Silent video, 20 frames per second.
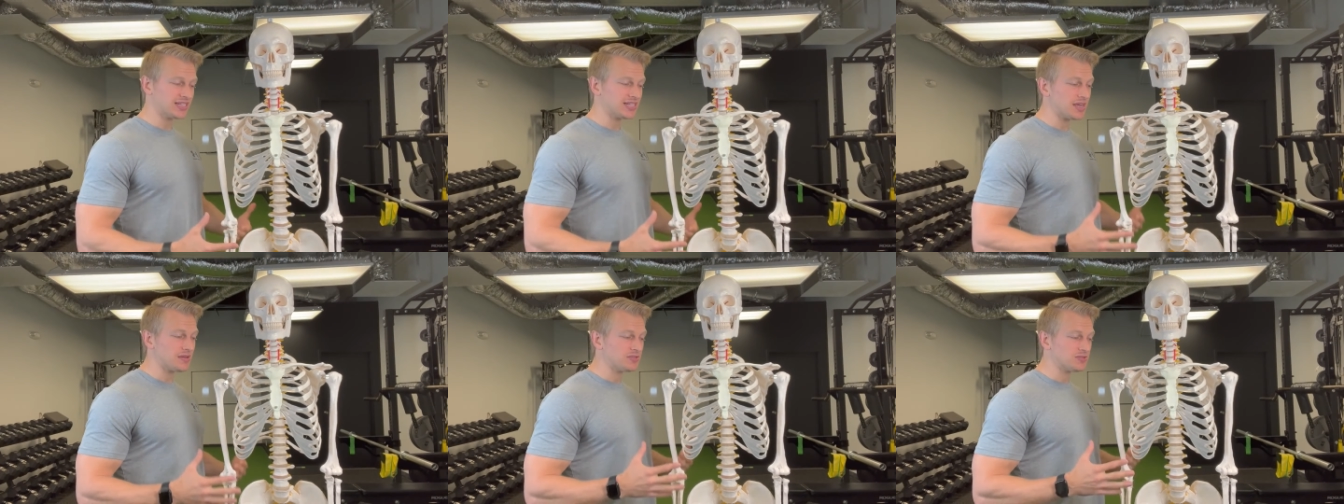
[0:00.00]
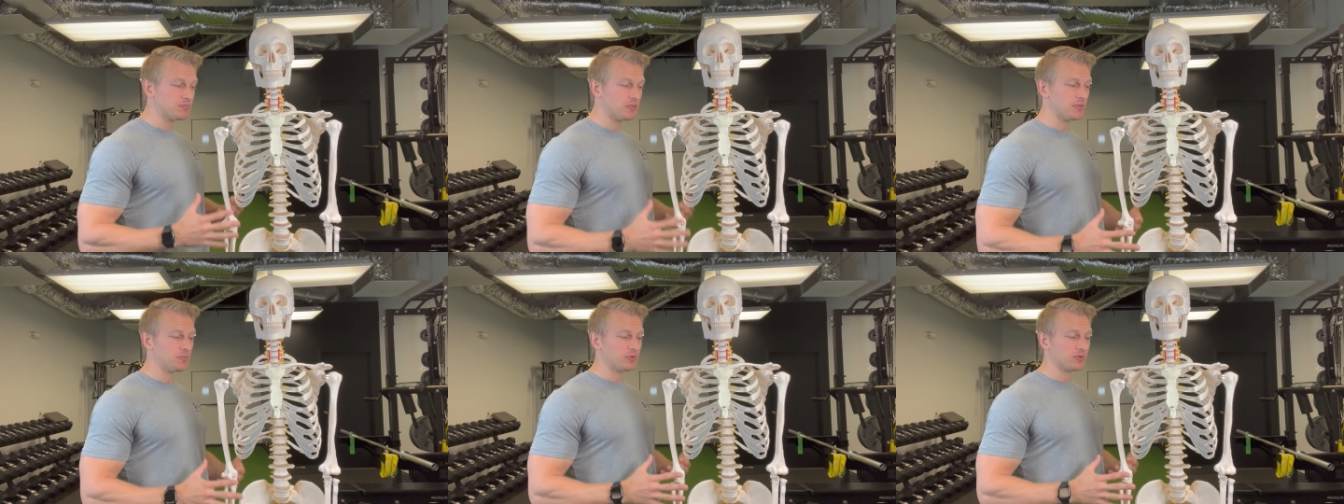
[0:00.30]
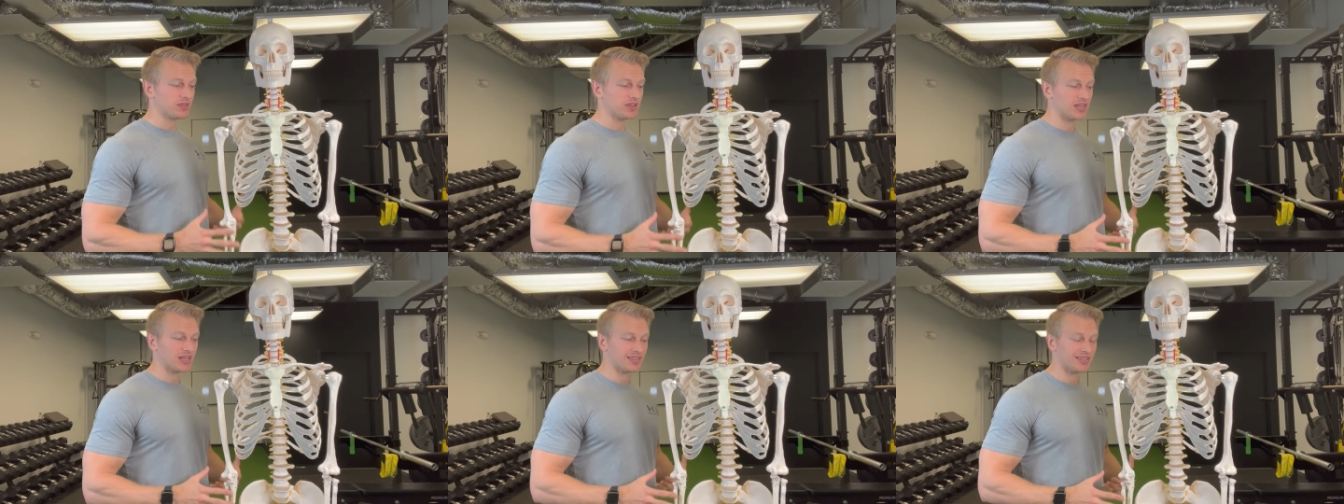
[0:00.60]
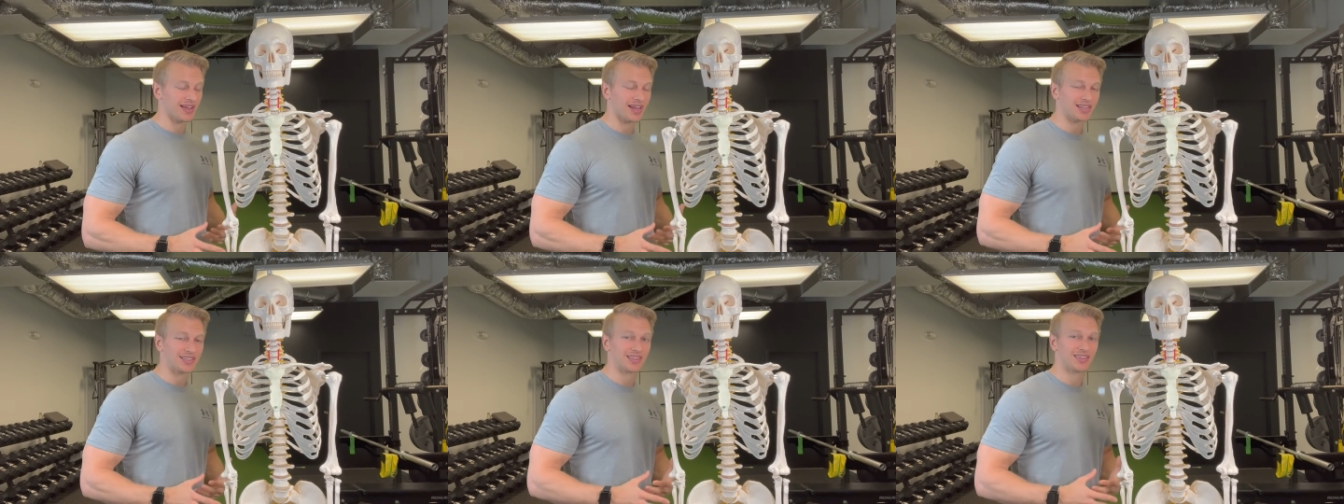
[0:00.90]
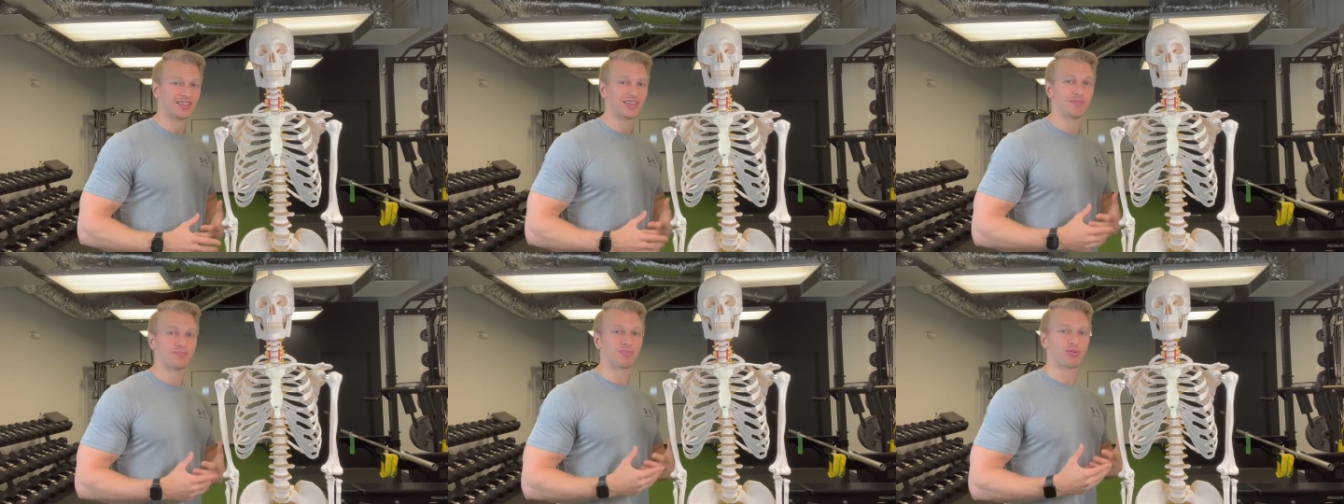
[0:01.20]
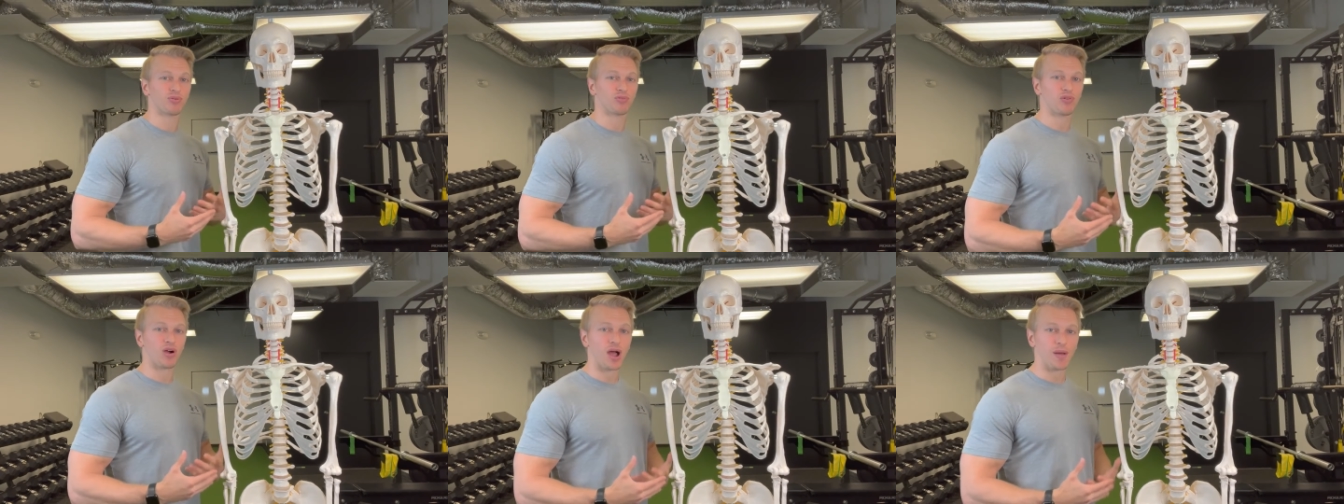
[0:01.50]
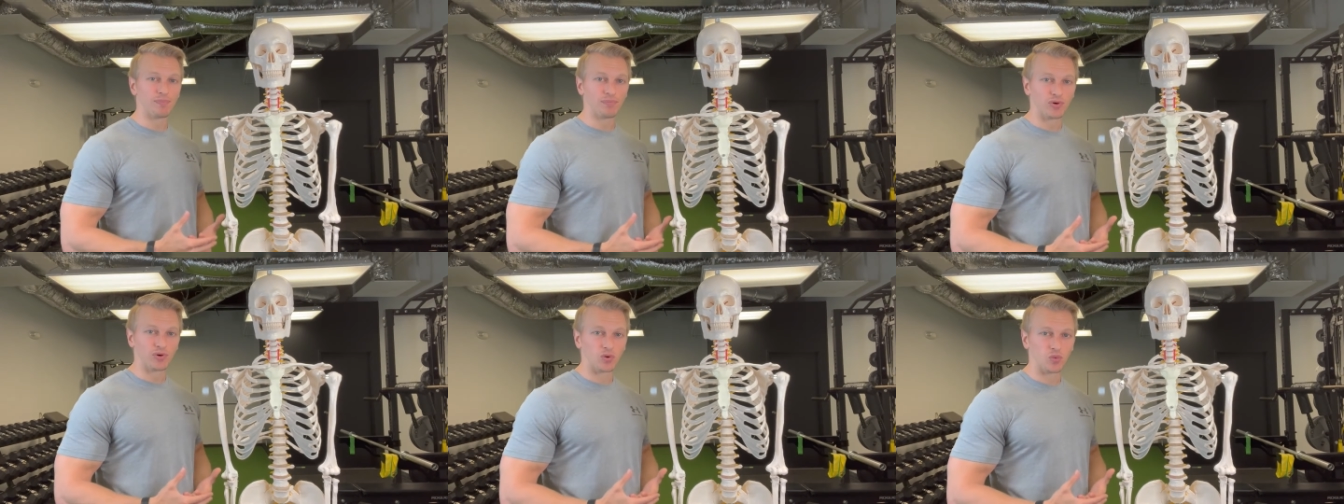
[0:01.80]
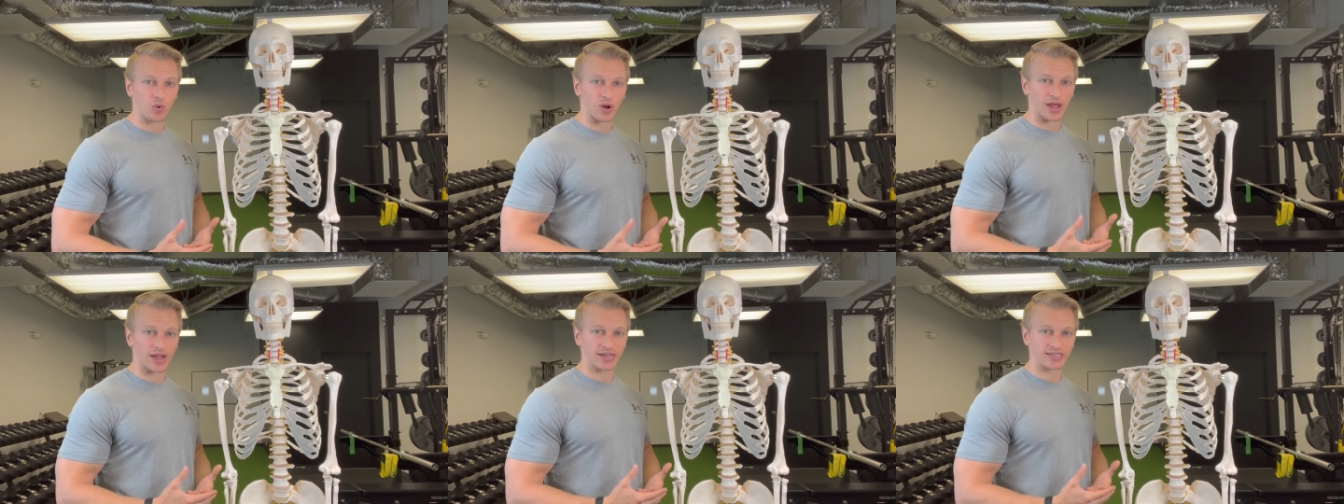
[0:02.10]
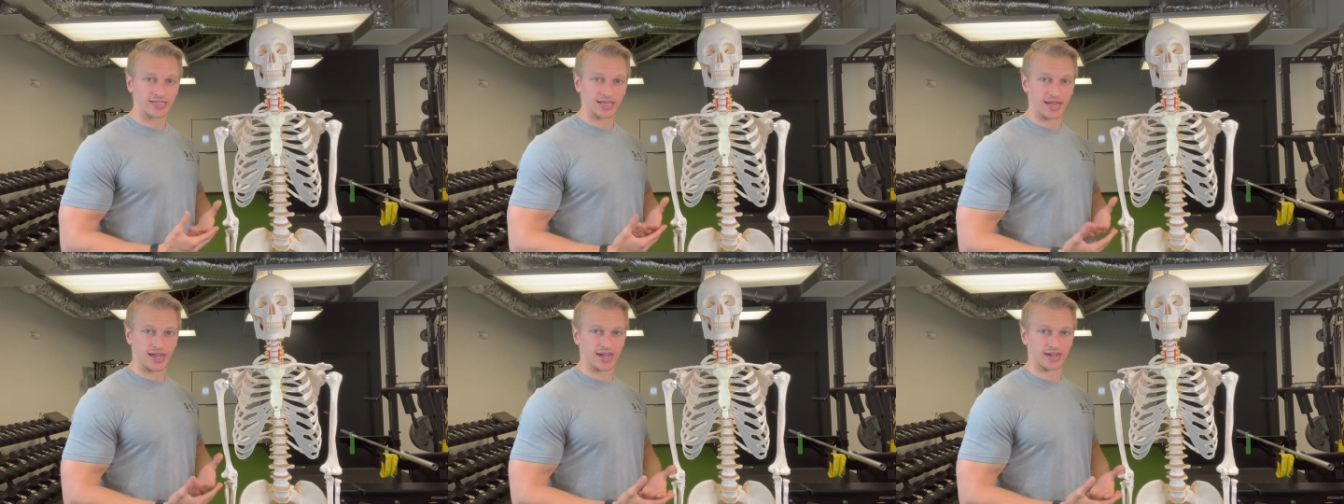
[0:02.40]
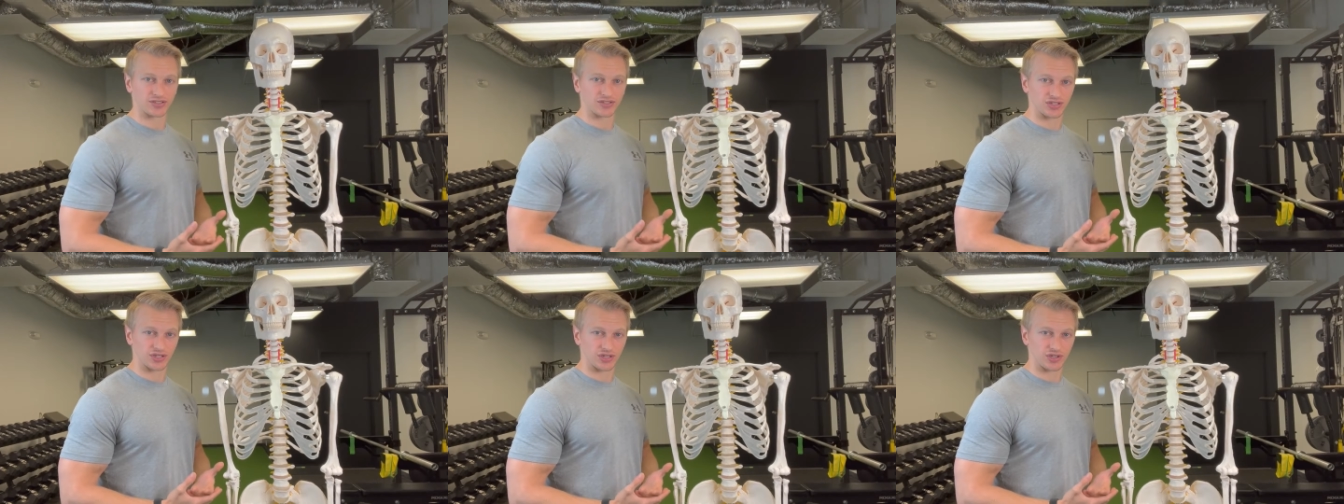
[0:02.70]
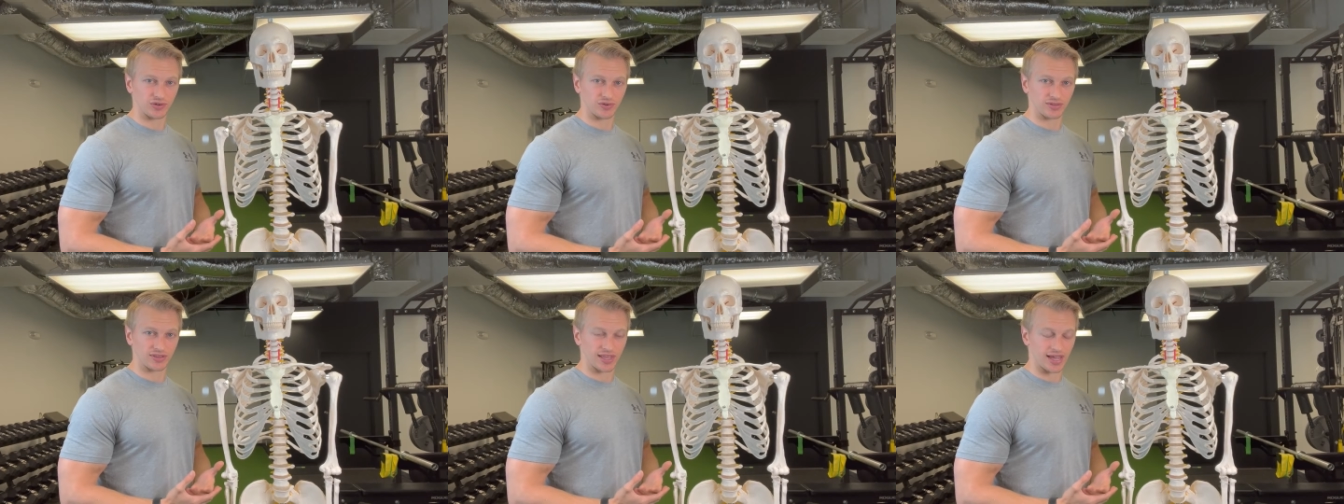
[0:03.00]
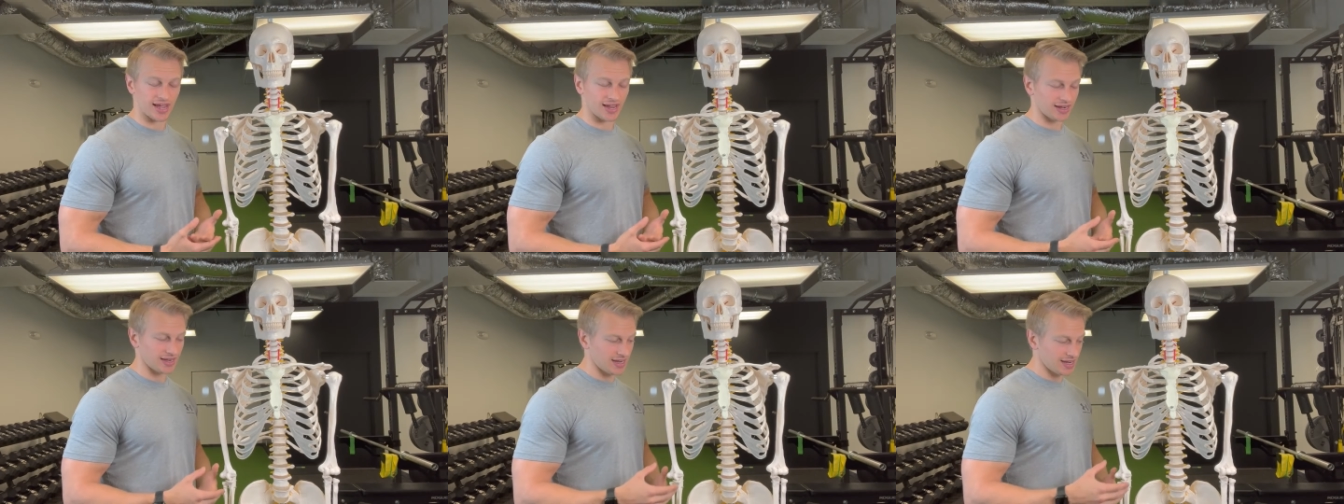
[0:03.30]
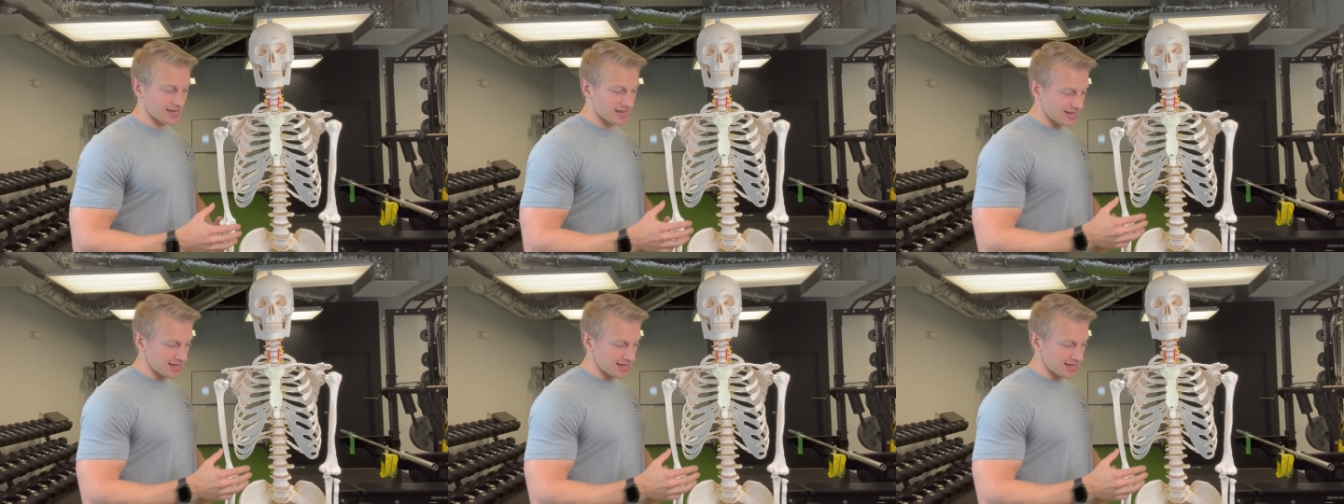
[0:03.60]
of times people think that the proper way to execute that